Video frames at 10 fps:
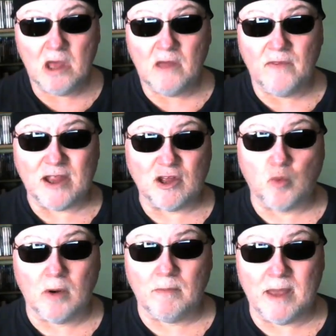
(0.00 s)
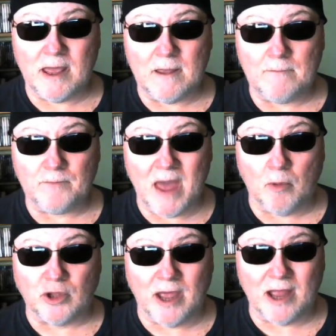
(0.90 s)
they just wouldn't be
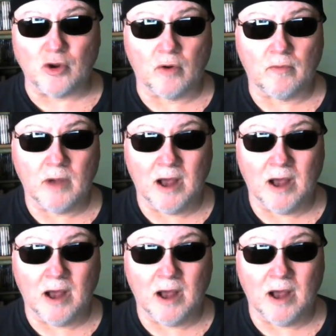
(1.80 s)
able to enter.